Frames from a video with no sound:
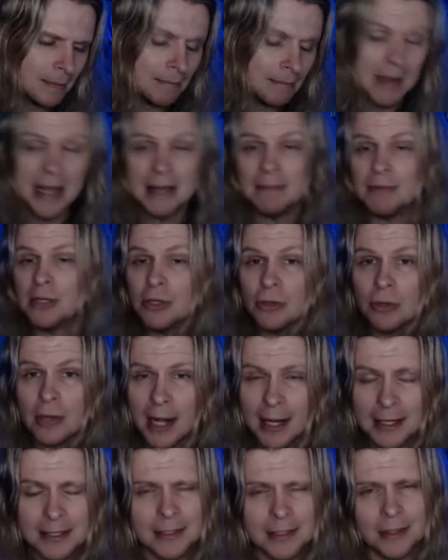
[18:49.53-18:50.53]
maybe you
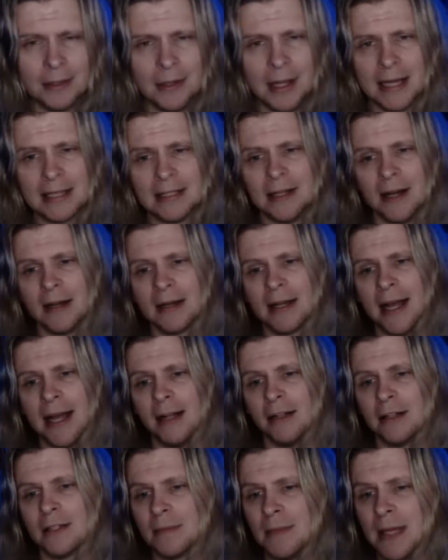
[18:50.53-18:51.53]
guys don't like Don
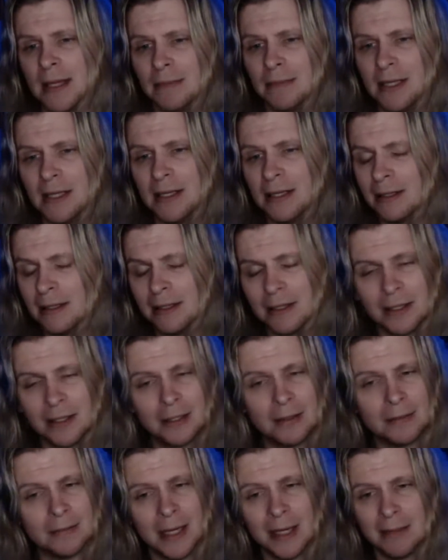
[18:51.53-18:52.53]
Callis. Maybe
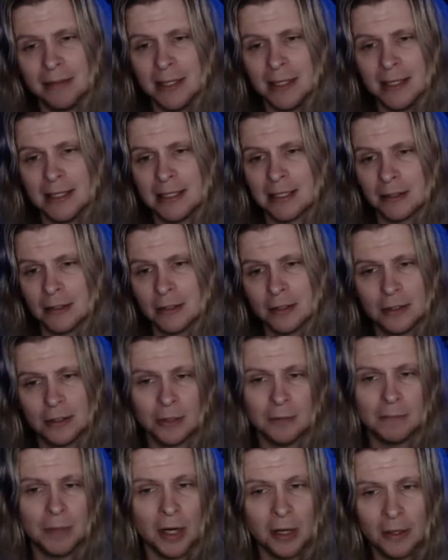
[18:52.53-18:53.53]
he's a little
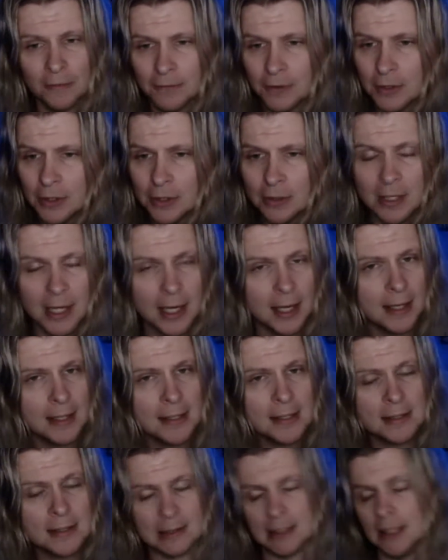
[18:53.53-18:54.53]
too bald for you
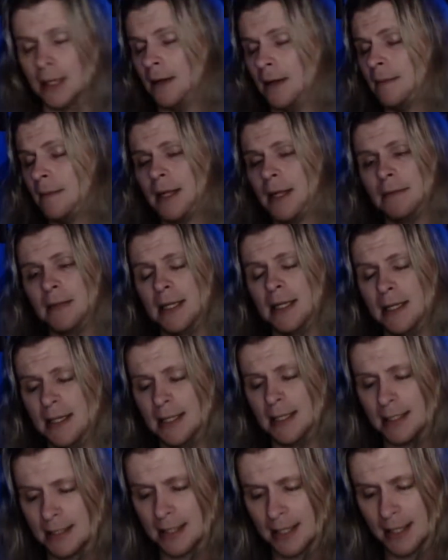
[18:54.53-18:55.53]
guys. Maybe
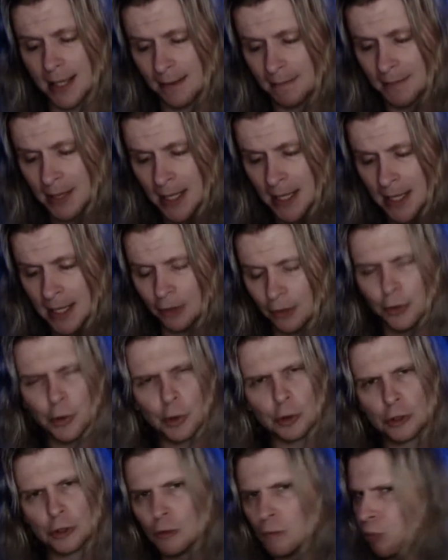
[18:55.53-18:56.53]
he's a
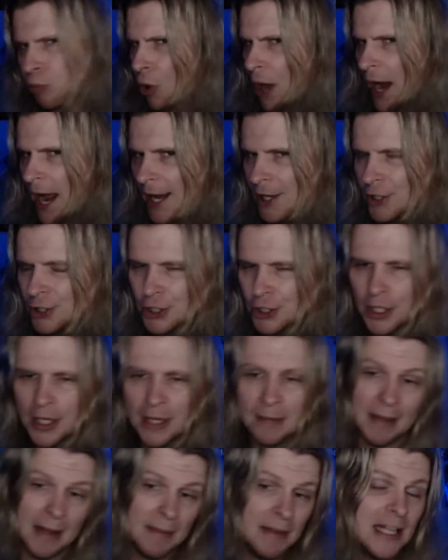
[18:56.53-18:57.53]
little too brash.
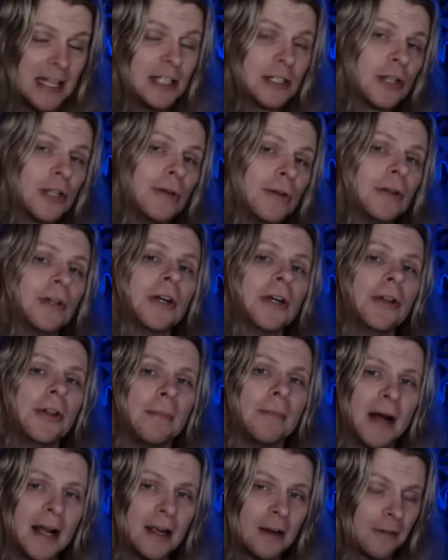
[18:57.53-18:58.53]
Maybe he's too good on
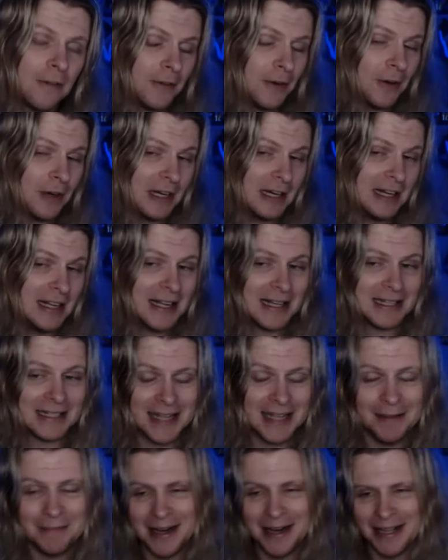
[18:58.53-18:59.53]
the microphone and he
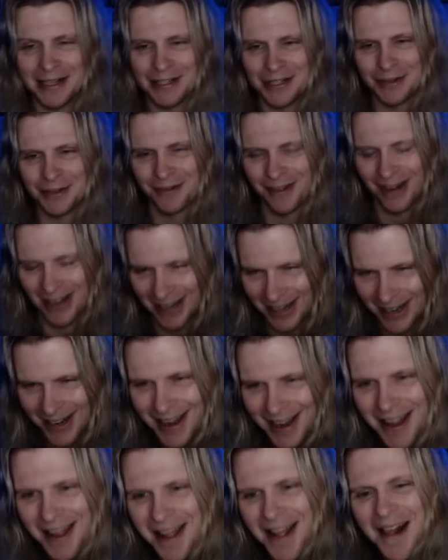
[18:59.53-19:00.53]
intimidates you, right?
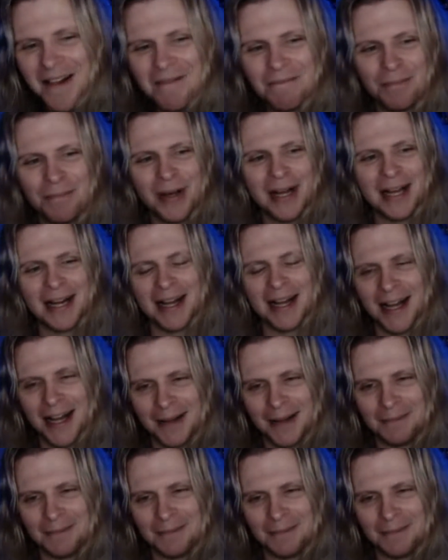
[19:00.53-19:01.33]
But